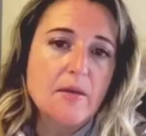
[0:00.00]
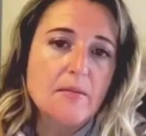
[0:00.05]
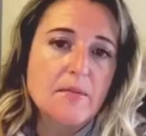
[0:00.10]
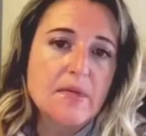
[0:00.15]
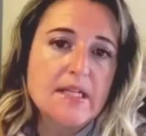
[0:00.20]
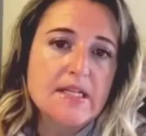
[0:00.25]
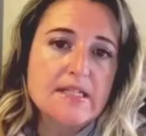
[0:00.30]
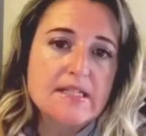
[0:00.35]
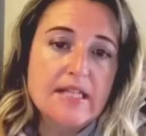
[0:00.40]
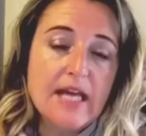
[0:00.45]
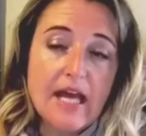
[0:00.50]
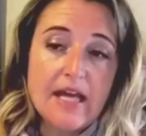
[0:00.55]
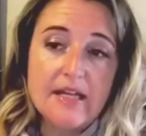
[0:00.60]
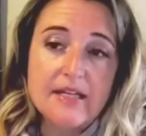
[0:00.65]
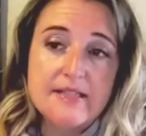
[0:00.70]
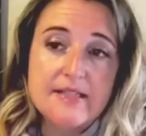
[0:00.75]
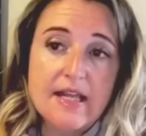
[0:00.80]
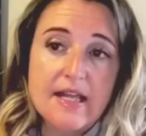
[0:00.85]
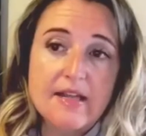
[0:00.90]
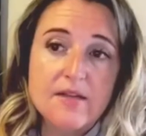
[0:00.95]
His dad
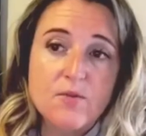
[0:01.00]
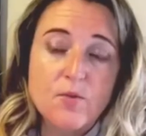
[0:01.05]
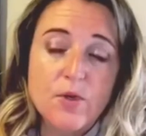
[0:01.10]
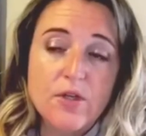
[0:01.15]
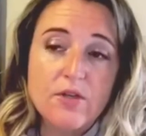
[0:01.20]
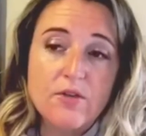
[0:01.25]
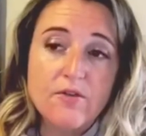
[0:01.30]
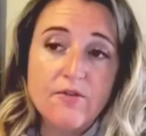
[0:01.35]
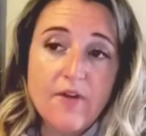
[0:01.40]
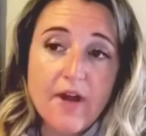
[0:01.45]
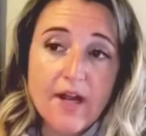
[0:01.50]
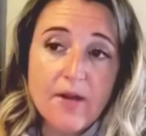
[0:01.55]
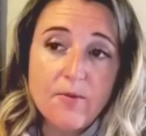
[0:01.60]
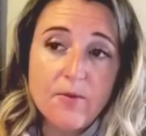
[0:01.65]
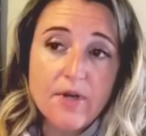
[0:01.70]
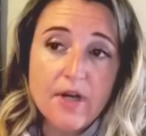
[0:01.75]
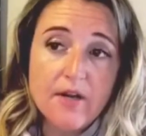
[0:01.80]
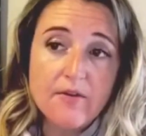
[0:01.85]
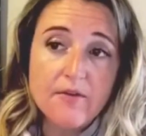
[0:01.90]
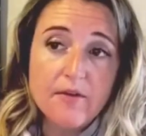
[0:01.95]
said, "When you find
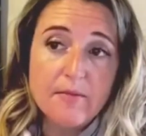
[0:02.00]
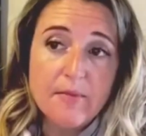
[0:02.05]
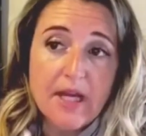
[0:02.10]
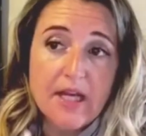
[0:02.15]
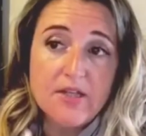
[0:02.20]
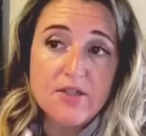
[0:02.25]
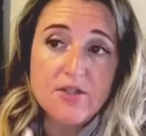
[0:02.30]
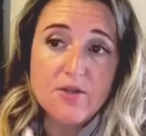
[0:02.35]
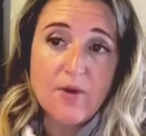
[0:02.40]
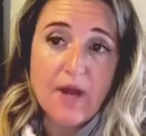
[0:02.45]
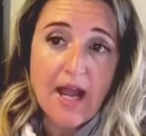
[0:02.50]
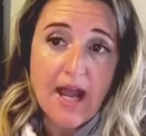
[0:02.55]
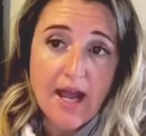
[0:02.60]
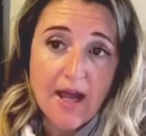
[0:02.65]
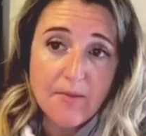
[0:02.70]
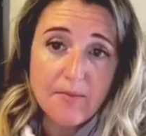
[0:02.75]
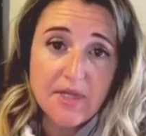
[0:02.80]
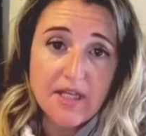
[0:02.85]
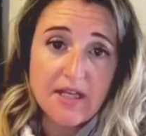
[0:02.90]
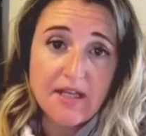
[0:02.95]
whatever makes you
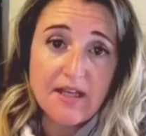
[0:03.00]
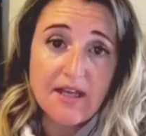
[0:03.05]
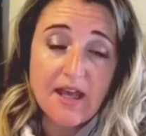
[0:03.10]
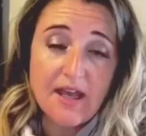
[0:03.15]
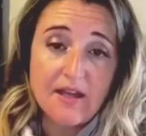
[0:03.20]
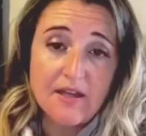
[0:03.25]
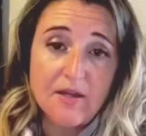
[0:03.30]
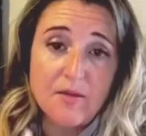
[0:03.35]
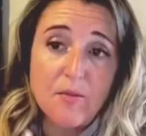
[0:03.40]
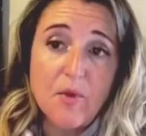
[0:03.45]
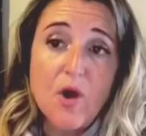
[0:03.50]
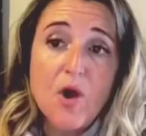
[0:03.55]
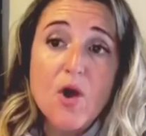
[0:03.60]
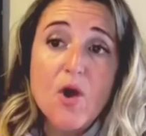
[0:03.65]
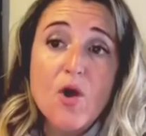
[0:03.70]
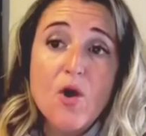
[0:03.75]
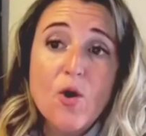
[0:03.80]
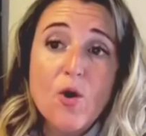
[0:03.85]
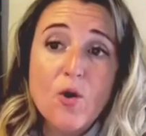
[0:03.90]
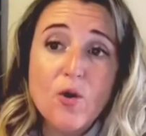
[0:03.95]
happy, Caleb,
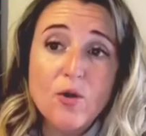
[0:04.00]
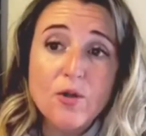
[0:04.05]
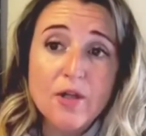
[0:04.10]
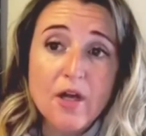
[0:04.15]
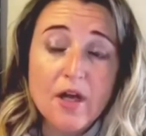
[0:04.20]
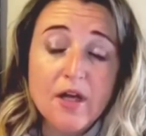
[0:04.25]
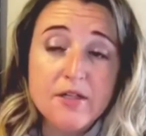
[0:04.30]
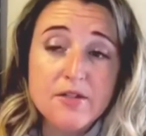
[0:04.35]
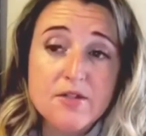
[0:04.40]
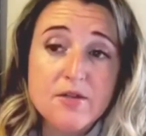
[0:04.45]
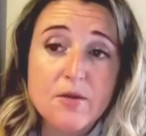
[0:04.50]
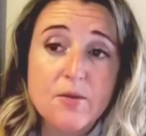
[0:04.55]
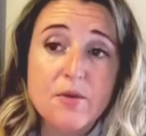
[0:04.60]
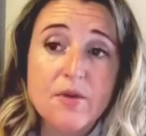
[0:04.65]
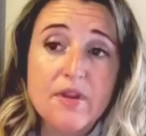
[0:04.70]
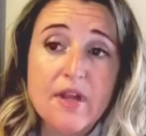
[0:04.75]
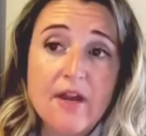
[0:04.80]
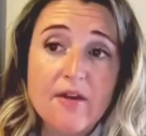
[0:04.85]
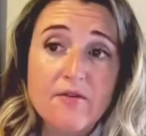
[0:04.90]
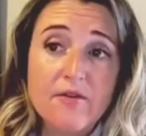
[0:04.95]
hold on to it
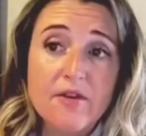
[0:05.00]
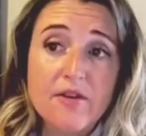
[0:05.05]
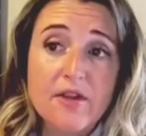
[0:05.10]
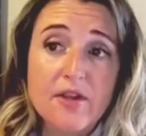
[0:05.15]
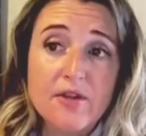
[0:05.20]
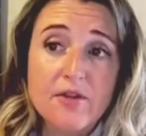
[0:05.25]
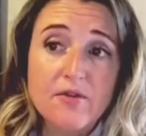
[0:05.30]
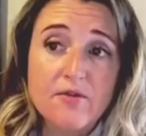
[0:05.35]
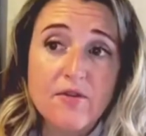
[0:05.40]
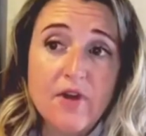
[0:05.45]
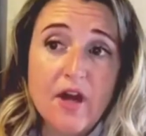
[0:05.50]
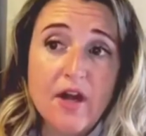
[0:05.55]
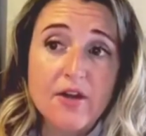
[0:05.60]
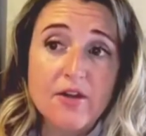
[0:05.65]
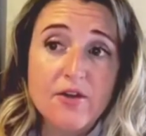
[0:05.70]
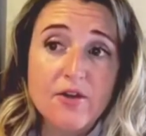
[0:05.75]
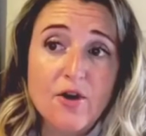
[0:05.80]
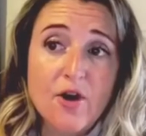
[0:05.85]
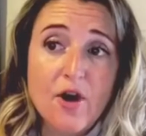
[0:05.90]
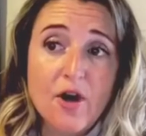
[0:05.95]
with everything you've got.
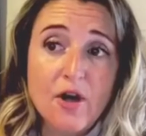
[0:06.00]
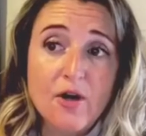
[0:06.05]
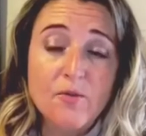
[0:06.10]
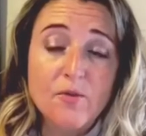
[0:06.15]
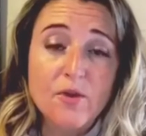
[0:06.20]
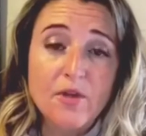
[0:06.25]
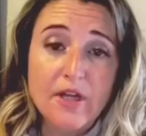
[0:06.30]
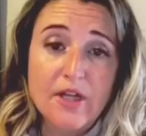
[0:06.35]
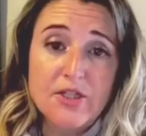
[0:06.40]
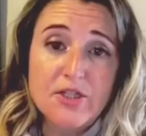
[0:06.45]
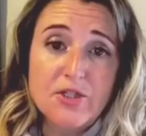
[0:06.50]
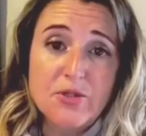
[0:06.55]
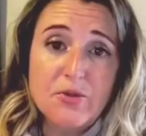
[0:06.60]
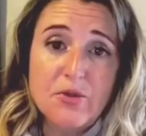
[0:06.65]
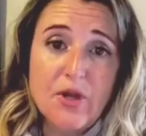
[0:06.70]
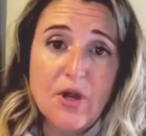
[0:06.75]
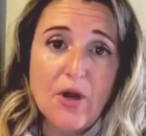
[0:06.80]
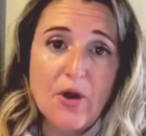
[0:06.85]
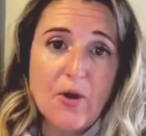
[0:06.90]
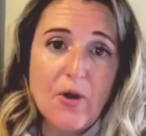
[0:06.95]
Your heart will let you
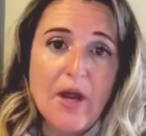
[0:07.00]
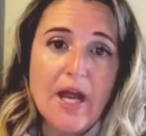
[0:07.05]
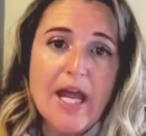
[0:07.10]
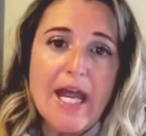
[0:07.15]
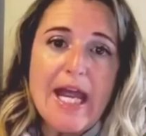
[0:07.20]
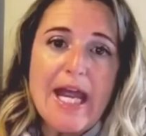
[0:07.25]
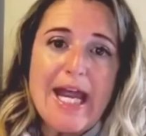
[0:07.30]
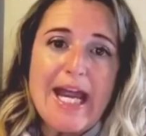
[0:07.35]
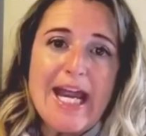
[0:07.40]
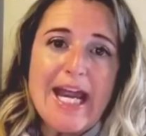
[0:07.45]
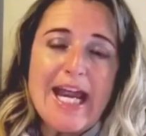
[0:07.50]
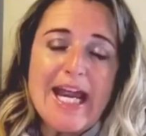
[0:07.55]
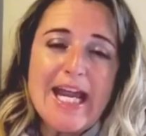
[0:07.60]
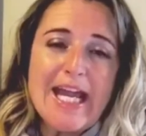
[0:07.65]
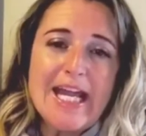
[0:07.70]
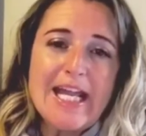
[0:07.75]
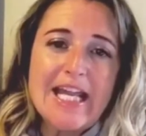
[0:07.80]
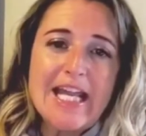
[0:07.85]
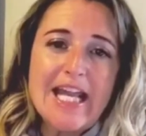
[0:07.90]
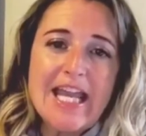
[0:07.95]
know."
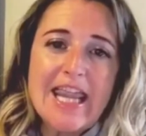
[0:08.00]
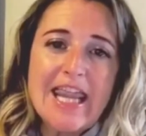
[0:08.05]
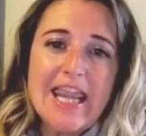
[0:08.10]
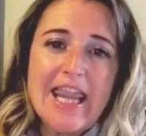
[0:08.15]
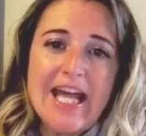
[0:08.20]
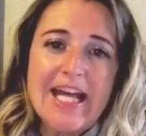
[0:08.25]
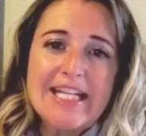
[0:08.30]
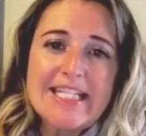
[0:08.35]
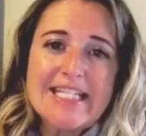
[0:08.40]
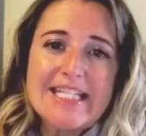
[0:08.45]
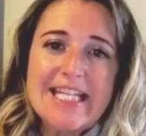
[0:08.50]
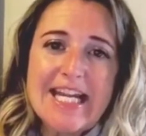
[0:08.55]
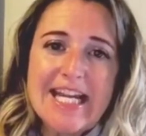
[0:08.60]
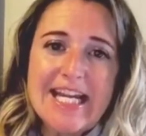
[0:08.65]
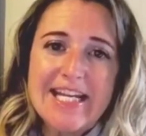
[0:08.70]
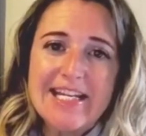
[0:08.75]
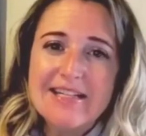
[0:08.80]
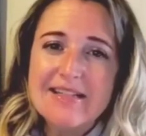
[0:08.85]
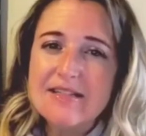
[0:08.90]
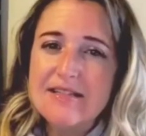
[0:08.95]
And that
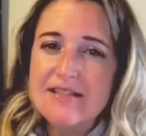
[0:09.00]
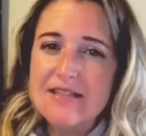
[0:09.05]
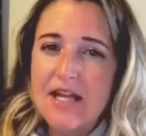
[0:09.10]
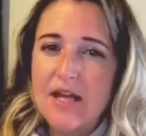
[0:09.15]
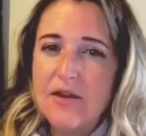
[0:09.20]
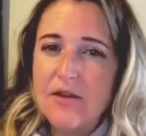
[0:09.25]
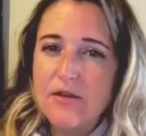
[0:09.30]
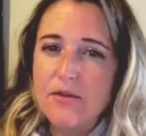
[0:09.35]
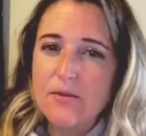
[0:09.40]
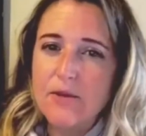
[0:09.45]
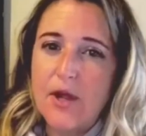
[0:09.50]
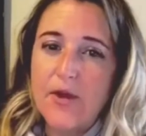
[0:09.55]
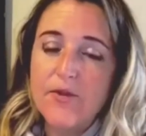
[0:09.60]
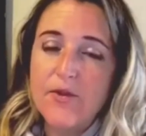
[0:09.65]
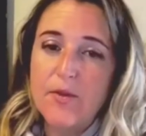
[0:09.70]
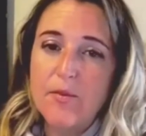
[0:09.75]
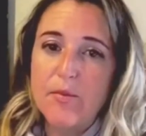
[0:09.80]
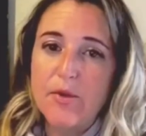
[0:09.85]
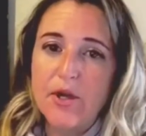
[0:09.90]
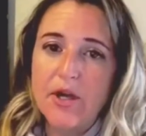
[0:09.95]
saying is said
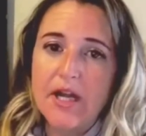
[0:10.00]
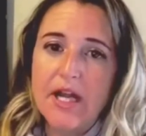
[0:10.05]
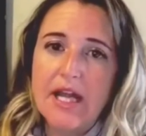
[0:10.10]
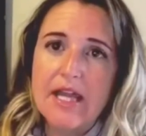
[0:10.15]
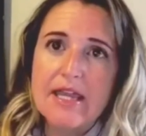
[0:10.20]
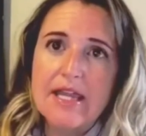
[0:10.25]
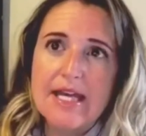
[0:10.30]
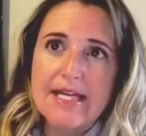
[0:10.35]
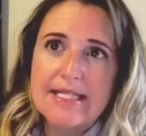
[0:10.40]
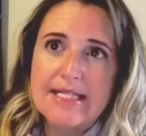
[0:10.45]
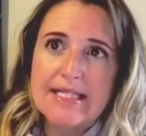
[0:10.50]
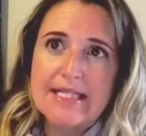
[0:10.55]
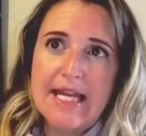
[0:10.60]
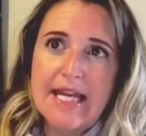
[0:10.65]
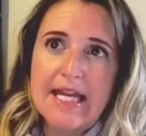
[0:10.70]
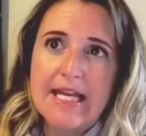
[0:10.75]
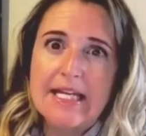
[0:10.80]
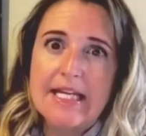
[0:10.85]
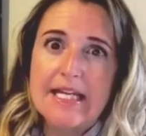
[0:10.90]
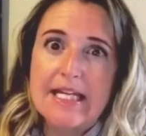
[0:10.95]
throughout the book. And that
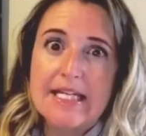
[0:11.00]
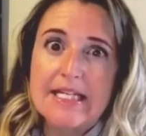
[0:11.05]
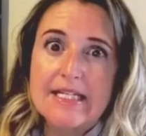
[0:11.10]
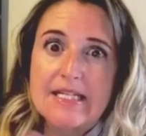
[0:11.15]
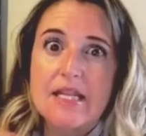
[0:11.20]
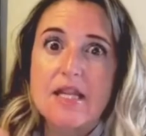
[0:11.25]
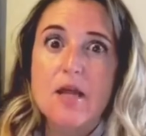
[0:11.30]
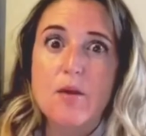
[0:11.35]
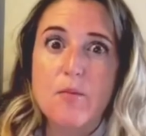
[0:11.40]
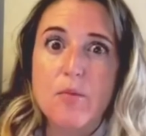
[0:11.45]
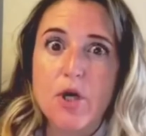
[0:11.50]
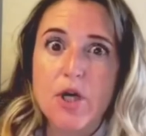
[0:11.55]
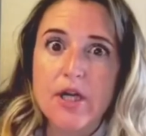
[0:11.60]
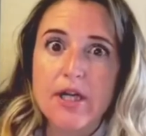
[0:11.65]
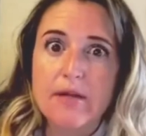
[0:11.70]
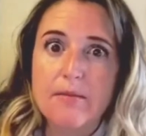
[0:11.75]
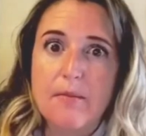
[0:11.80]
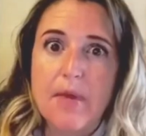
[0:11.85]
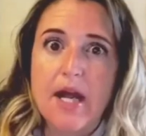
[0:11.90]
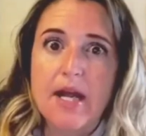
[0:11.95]
saying is the
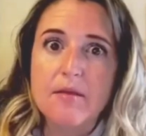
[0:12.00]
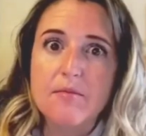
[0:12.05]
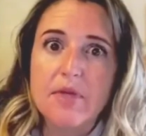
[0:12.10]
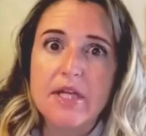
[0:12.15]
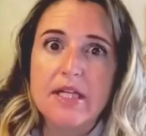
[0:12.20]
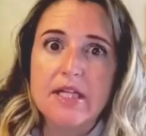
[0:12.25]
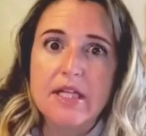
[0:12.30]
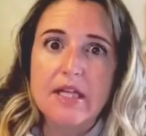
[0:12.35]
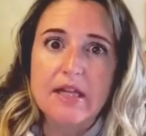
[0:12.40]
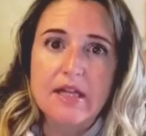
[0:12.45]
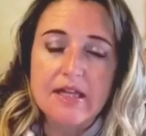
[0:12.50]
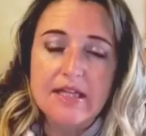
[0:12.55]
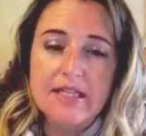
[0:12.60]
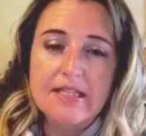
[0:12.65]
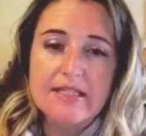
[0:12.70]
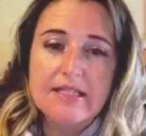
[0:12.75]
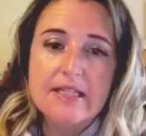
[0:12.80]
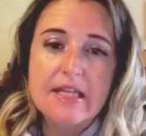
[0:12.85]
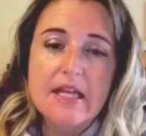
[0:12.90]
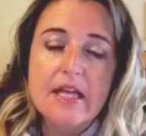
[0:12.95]
book, in my opinion.
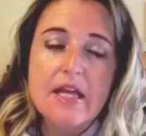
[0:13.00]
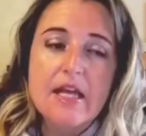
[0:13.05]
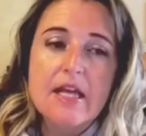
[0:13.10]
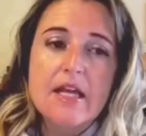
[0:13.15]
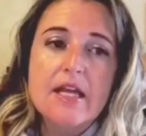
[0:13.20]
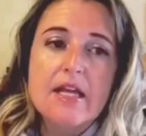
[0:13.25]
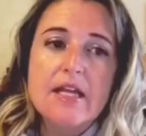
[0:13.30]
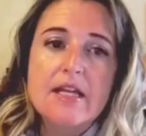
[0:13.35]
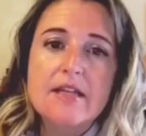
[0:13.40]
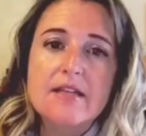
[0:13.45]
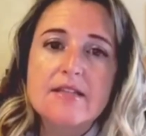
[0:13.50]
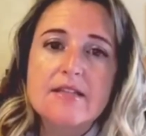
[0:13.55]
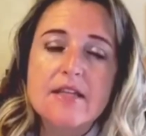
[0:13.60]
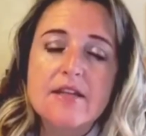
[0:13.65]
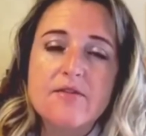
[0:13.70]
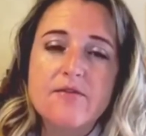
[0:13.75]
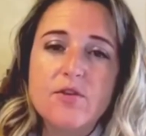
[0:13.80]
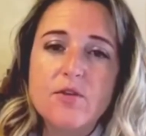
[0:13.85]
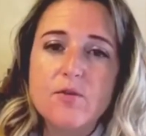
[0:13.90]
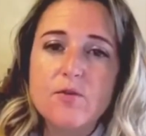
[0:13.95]
This is,
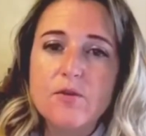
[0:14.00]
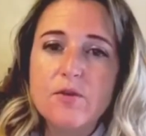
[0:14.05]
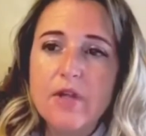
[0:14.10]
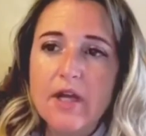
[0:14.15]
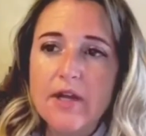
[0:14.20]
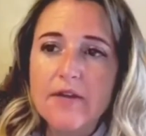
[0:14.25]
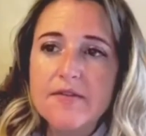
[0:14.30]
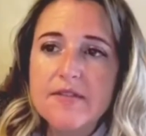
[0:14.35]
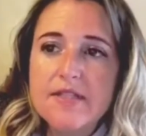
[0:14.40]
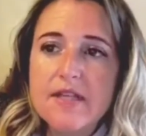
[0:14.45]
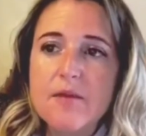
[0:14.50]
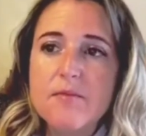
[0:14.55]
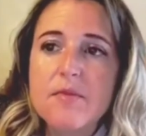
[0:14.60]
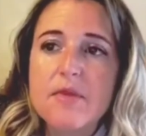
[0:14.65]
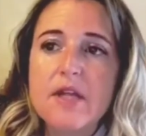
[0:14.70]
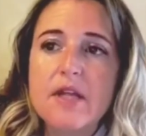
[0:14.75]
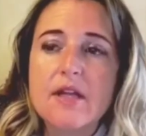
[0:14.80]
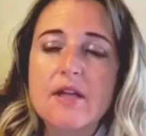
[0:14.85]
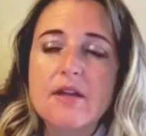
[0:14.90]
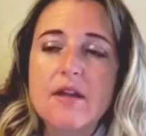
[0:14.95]
if you love
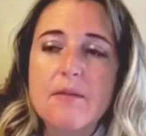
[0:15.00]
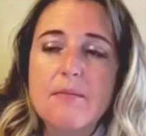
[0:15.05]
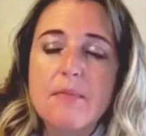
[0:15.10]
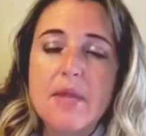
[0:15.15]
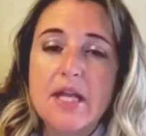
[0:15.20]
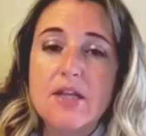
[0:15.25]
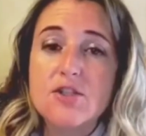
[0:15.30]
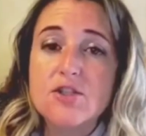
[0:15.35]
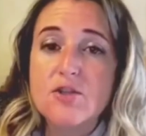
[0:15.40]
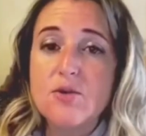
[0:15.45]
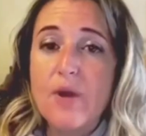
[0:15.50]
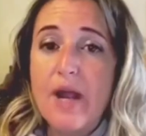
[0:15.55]
something that makes you